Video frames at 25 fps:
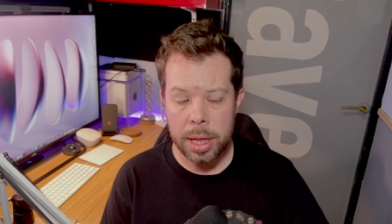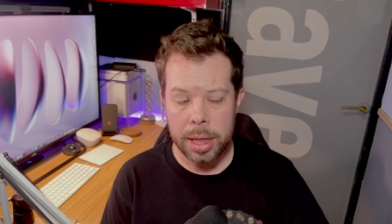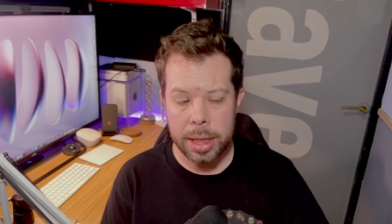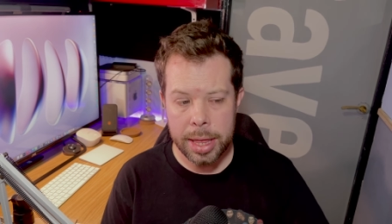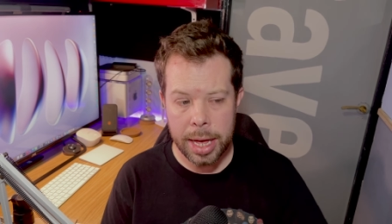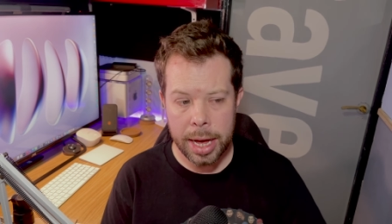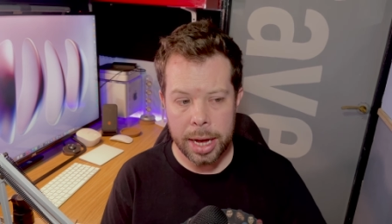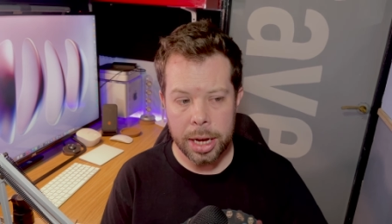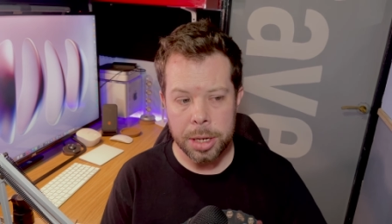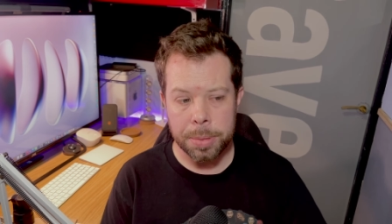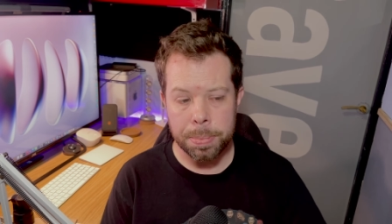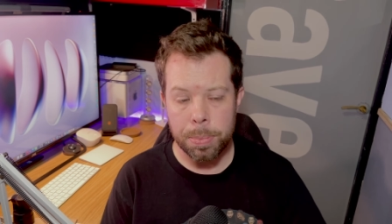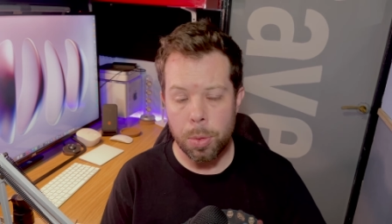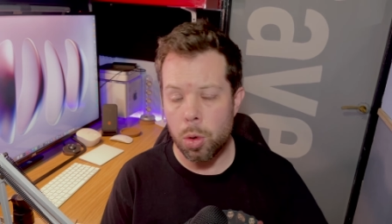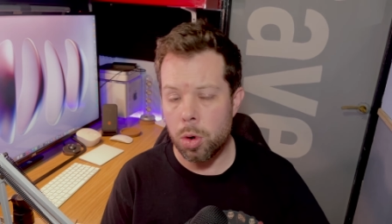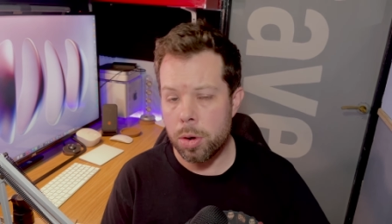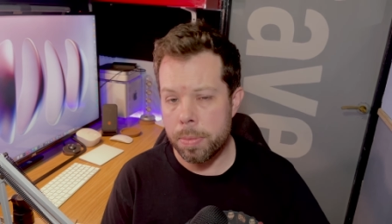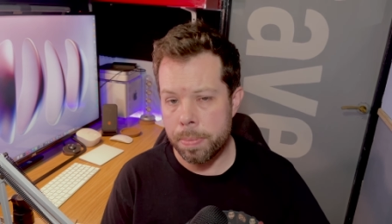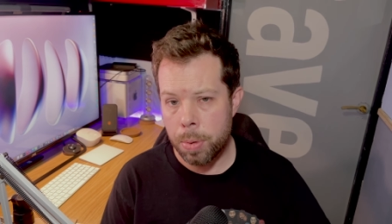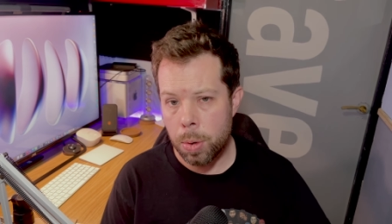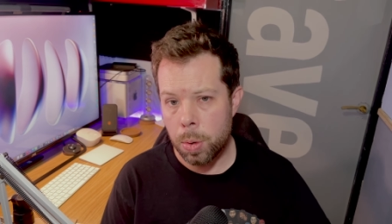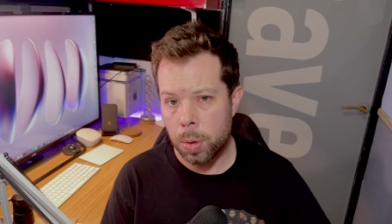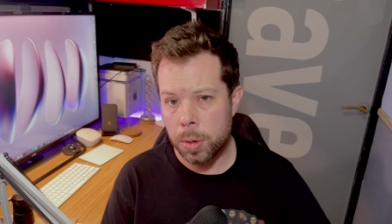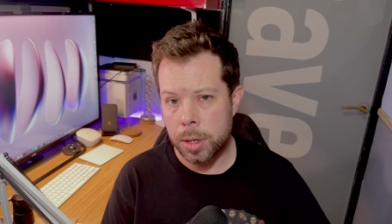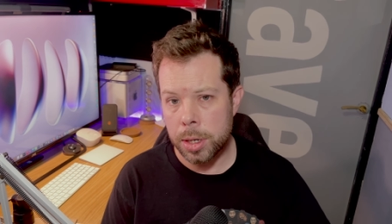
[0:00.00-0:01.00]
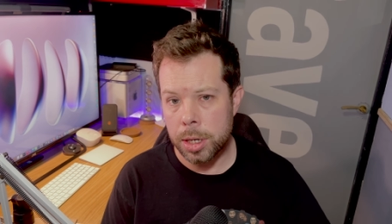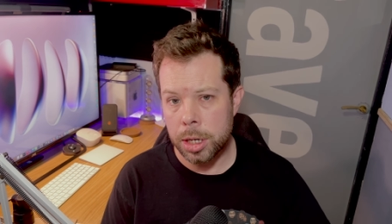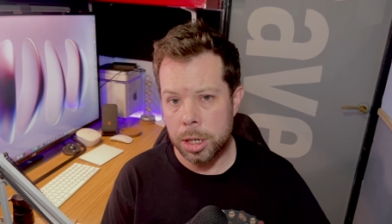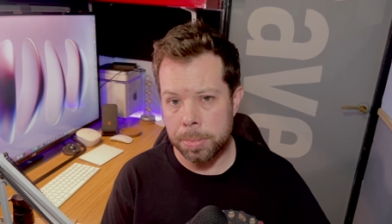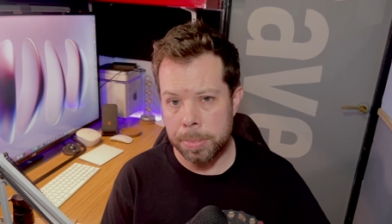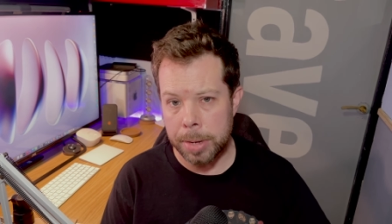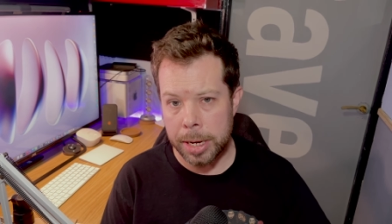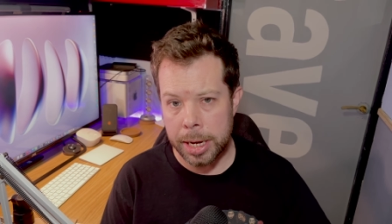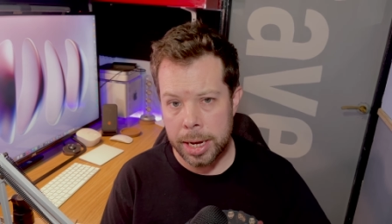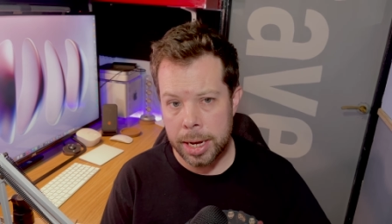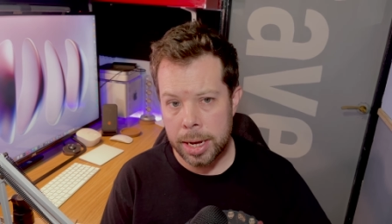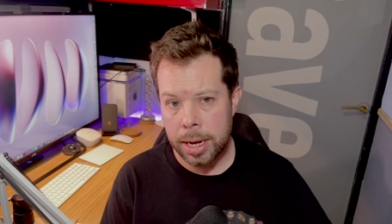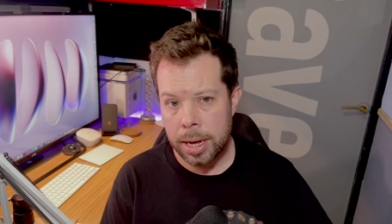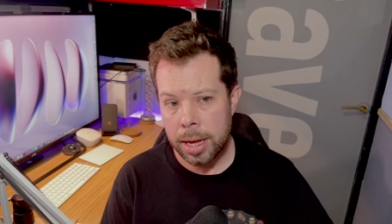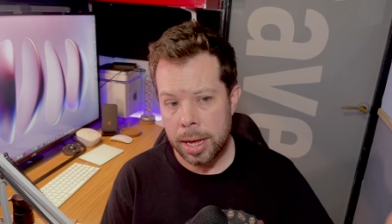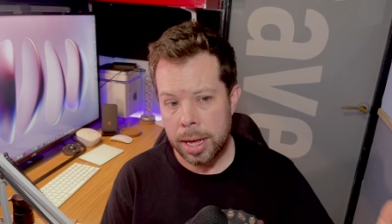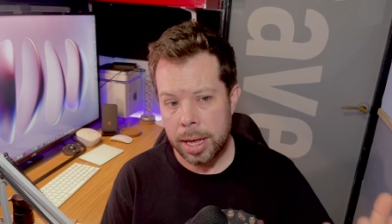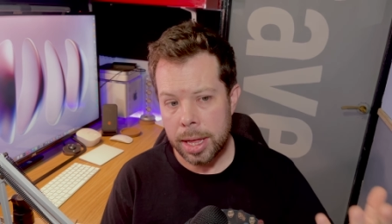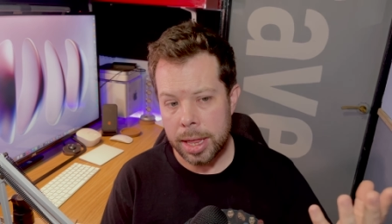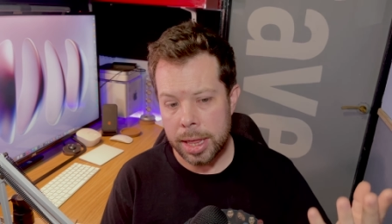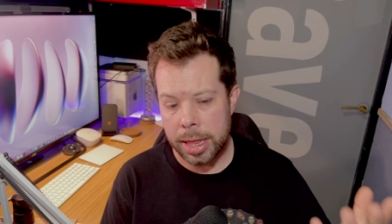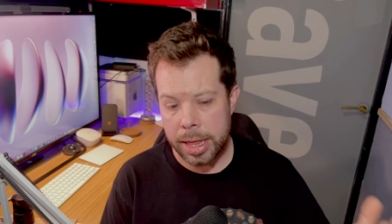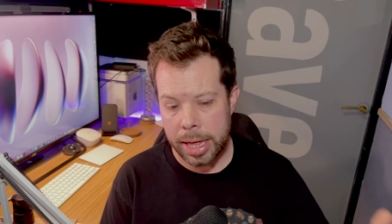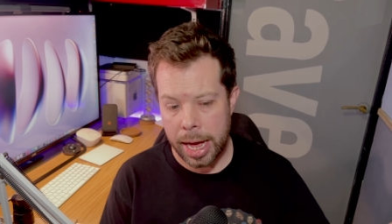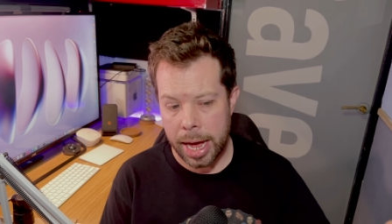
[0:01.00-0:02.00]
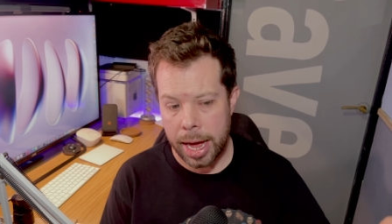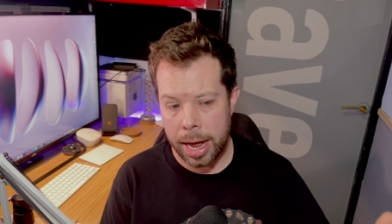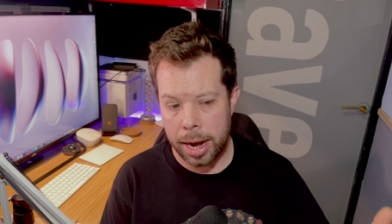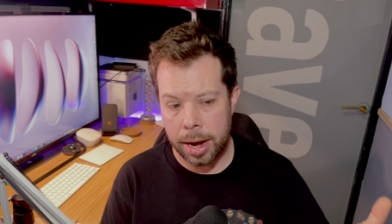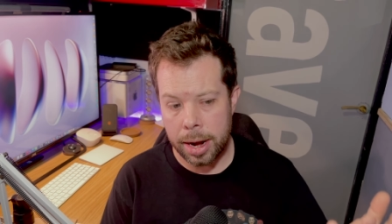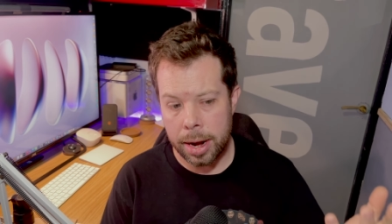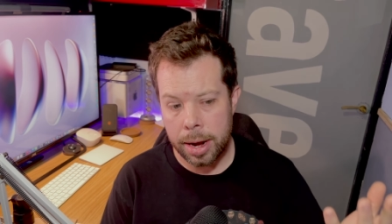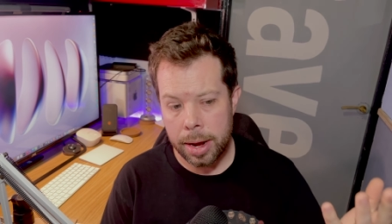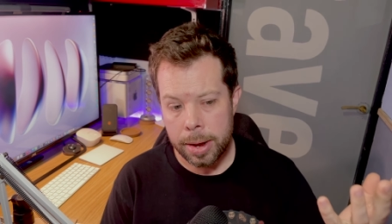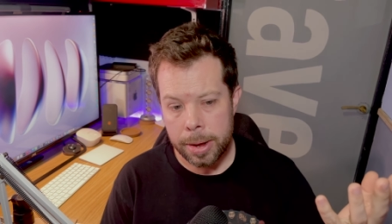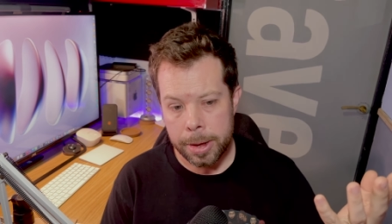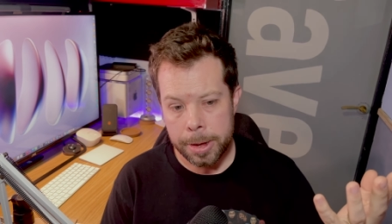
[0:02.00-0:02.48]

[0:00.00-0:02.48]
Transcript: That is more important to me than